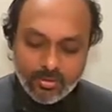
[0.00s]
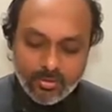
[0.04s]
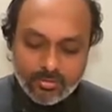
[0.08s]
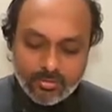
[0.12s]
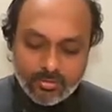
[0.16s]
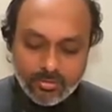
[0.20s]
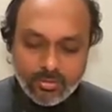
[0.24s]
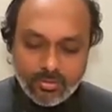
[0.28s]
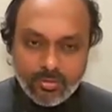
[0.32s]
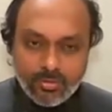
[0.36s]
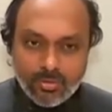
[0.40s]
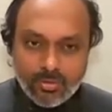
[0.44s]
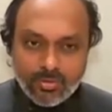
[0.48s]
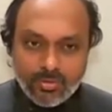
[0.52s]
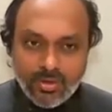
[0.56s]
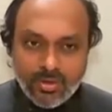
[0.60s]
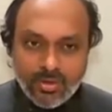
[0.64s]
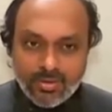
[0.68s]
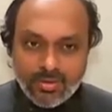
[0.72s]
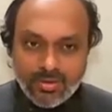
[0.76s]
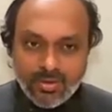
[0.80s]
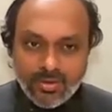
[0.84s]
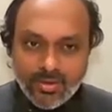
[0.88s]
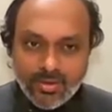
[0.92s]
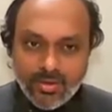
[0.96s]
So note
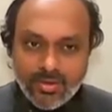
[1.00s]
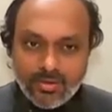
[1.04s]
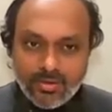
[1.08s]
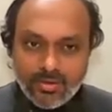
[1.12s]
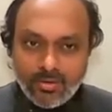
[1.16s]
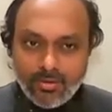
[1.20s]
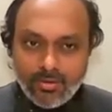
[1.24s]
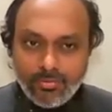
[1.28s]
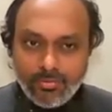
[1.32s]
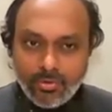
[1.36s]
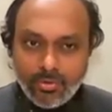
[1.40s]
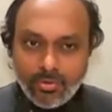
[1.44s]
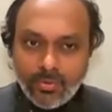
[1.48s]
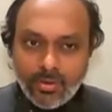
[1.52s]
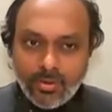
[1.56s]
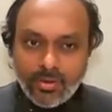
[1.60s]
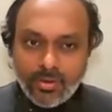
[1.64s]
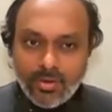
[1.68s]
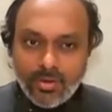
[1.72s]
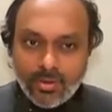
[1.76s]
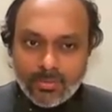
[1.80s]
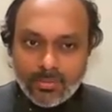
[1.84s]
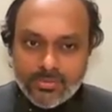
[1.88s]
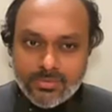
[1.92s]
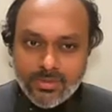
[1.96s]
that again, if you
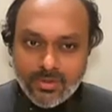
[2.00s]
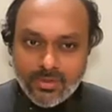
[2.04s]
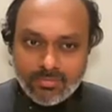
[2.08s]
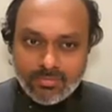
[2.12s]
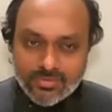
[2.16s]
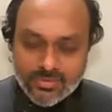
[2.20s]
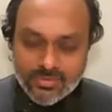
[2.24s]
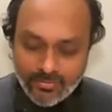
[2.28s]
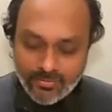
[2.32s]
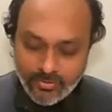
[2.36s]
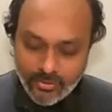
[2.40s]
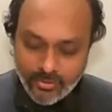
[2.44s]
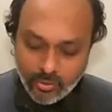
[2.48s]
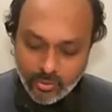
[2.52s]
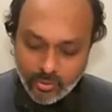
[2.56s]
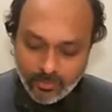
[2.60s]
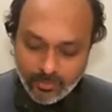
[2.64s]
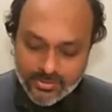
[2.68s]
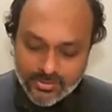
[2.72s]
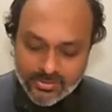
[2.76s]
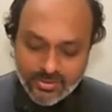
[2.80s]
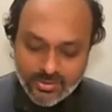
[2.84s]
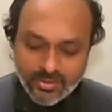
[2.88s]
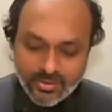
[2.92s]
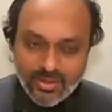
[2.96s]
quickly observe,
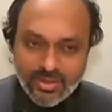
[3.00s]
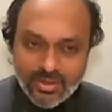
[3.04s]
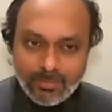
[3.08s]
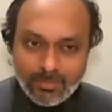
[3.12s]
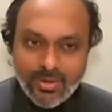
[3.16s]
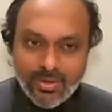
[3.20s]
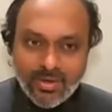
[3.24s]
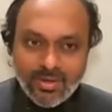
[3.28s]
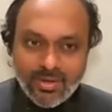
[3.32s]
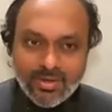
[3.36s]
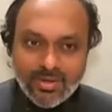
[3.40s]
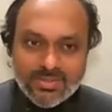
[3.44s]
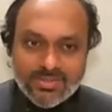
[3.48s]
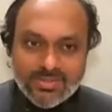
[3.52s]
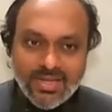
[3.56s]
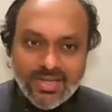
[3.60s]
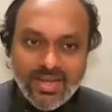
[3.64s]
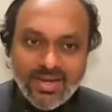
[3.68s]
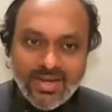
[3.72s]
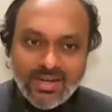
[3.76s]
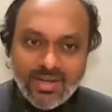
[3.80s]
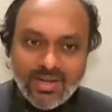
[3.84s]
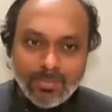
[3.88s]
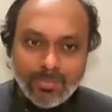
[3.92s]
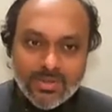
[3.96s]
72% can be written as
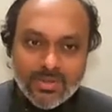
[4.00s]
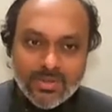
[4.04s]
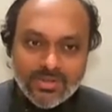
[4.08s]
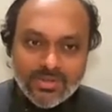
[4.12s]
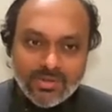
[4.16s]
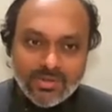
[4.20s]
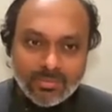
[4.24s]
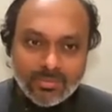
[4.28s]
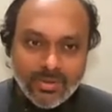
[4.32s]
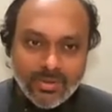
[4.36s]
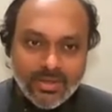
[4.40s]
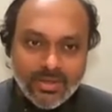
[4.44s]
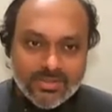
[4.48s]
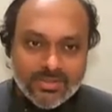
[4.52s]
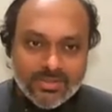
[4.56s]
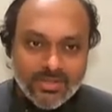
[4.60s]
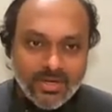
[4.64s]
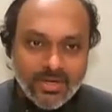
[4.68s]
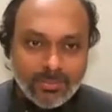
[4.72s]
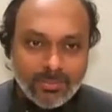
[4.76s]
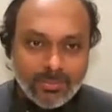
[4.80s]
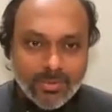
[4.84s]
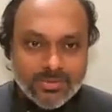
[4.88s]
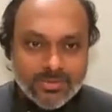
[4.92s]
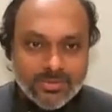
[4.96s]
80% minus
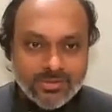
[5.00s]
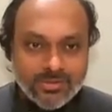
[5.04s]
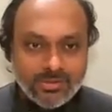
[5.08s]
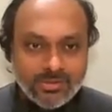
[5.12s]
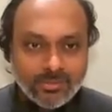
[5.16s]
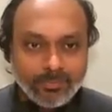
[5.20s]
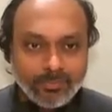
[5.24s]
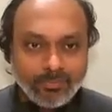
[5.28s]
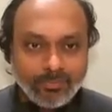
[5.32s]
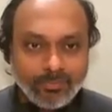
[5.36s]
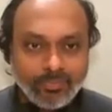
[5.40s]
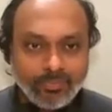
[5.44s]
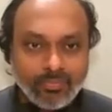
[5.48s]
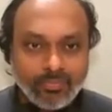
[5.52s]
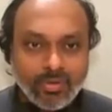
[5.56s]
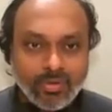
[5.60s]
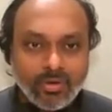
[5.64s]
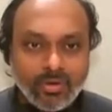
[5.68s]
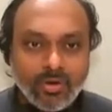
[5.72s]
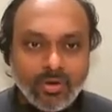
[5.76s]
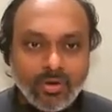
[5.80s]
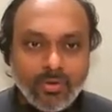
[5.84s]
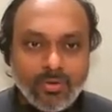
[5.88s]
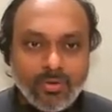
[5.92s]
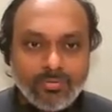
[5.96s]
8%.
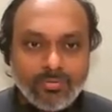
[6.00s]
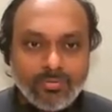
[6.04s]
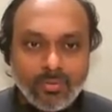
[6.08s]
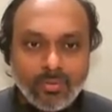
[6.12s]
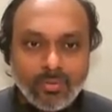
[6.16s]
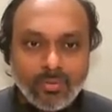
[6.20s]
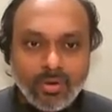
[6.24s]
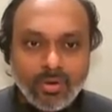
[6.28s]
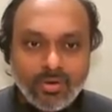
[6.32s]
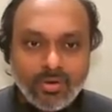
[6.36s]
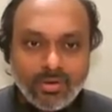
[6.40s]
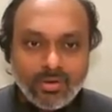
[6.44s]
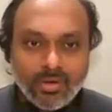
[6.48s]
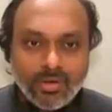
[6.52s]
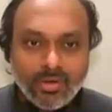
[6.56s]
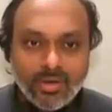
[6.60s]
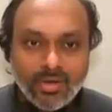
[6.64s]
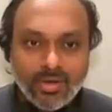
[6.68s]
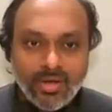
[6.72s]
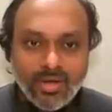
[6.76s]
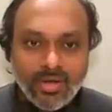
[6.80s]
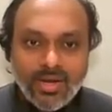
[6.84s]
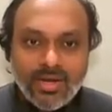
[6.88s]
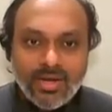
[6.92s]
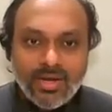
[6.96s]
Now if I want
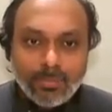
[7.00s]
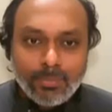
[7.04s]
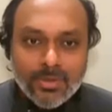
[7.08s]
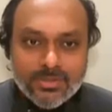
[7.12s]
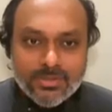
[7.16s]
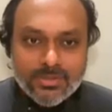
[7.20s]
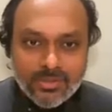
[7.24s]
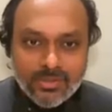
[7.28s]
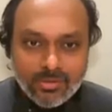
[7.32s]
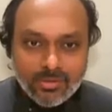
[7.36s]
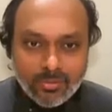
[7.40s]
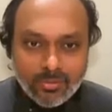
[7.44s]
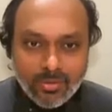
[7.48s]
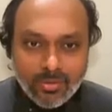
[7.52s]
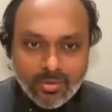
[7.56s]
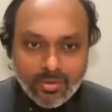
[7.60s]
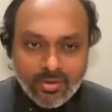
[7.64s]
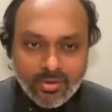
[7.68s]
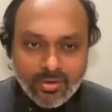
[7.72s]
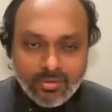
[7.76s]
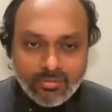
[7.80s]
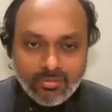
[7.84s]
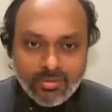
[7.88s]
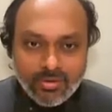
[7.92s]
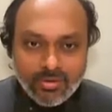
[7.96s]
8%, what
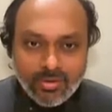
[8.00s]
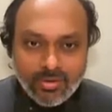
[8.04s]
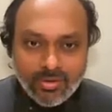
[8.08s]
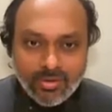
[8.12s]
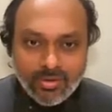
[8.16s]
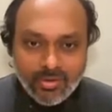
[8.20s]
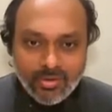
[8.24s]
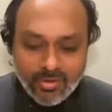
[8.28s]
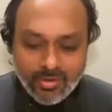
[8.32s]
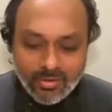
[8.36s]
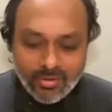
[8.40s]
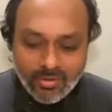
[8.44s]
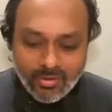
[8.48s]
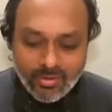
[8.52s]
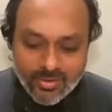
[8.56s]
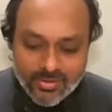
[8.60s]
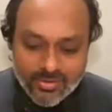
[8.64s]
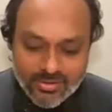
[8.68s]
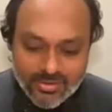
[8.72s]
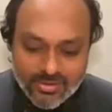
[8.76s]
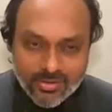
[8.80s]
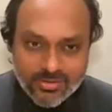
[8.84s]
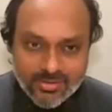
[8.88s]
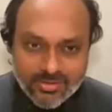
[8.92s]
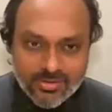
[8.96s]
did we
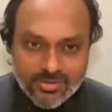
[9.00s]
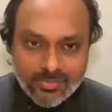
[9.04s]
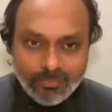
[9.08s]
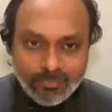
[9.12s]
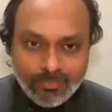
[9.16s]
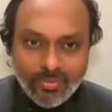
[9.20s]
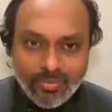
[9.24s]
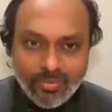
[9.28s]
discuss?